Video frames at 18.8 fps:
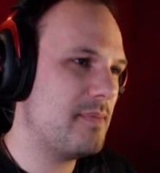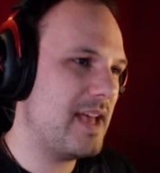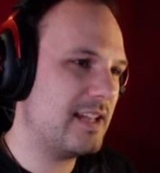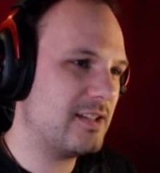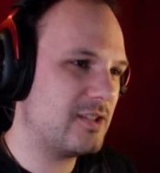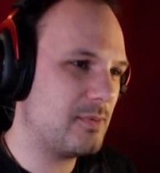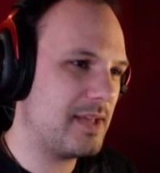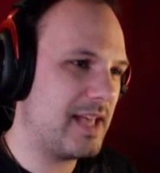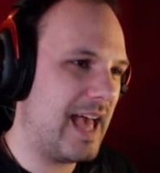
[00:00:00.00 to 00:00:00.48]

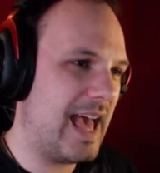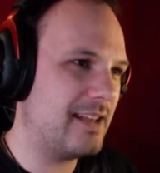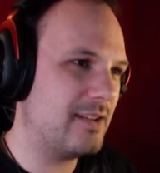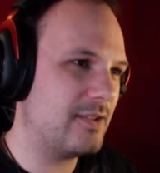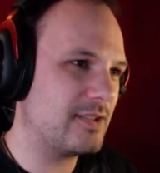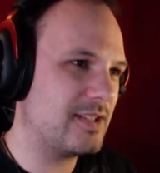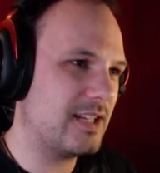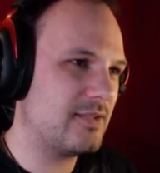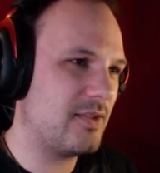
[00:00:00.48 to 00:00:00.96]
make some
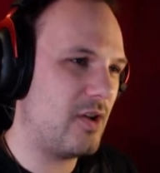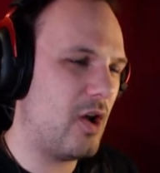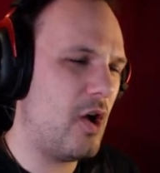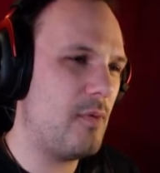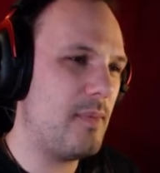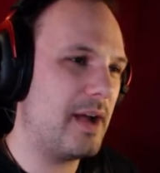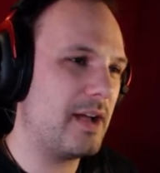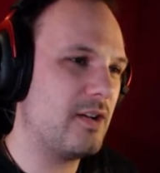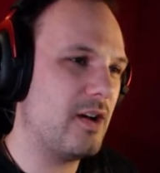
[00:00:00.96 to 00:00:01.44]
candles. That's,
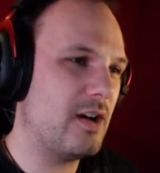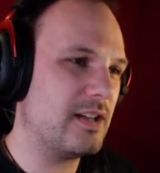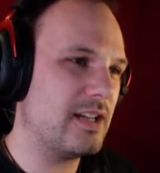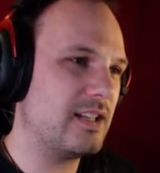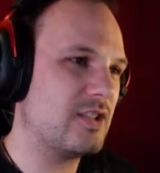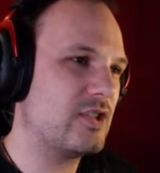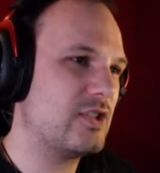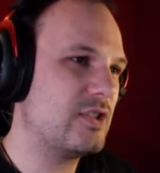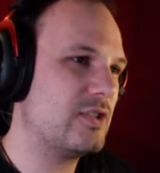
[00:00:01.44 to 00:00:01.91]
oh my god,
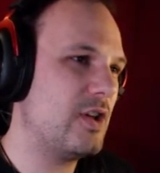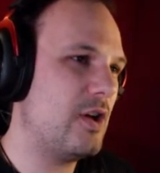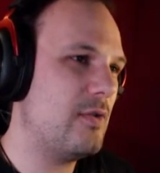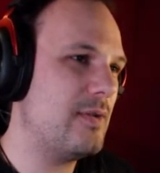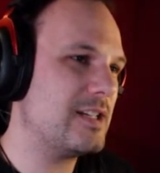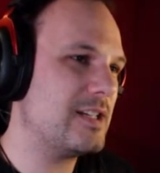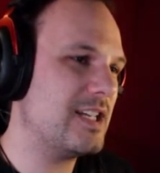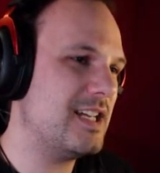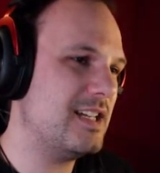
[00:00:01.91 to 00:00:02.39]
that's so
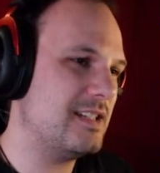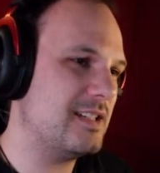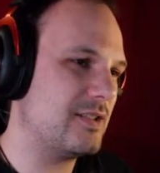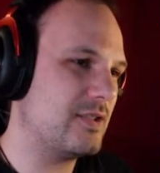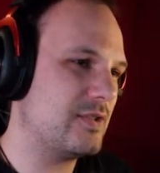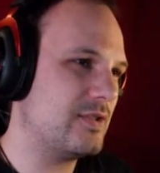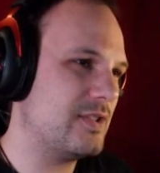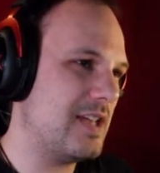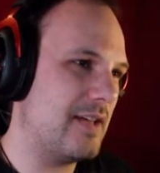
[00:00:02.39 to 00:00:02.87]
much easier
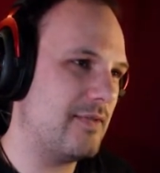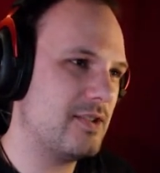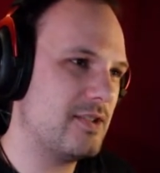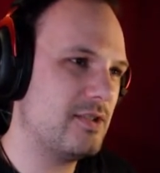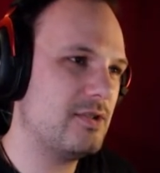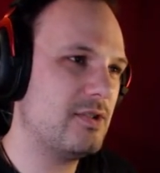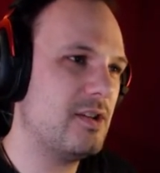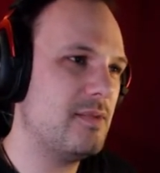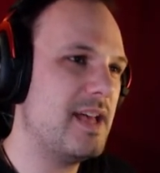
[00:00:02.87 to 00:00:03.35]
to save. We're
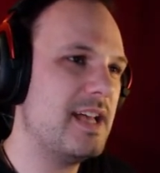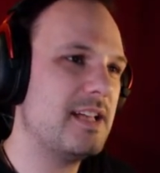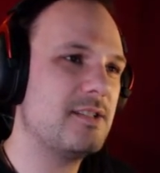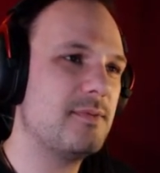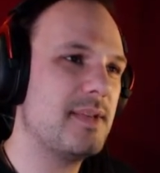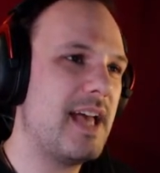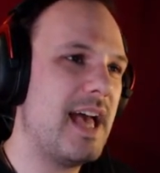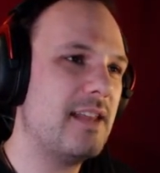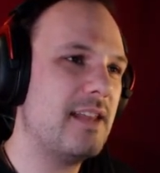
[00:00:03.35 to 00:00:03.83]
just gonna make
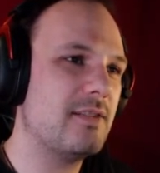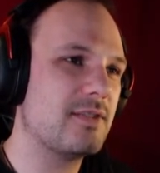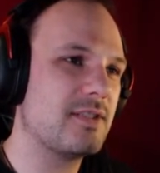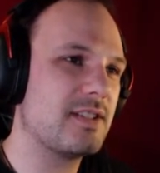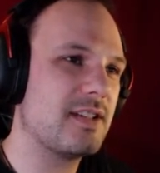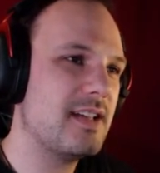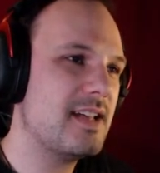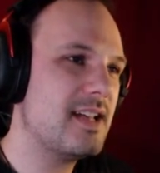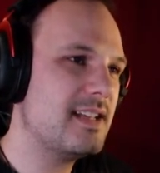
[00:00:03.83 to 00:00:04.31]
some
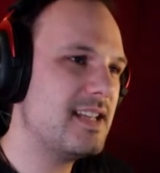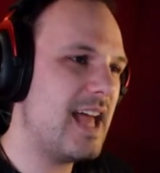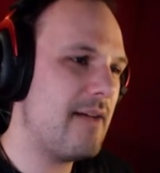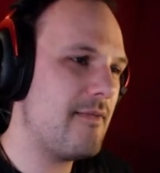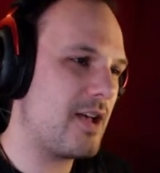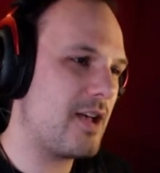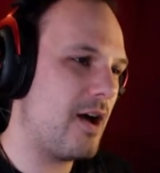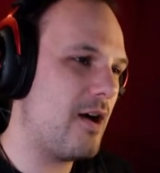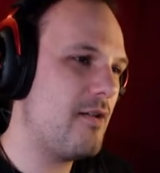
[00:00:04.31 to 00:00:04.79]
candles.
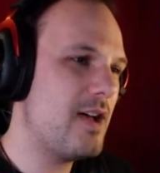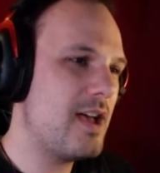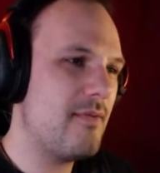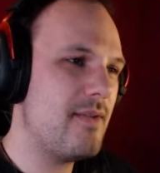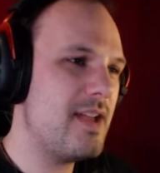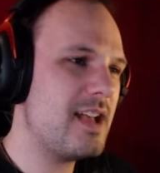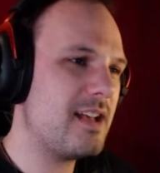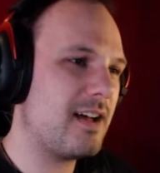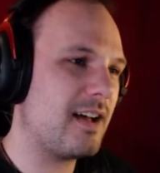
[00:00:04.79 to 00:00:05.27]
There we go.
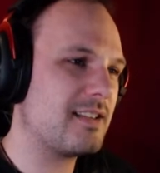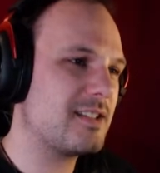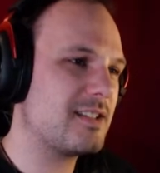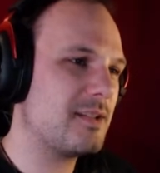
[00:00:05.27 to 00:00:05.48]
We got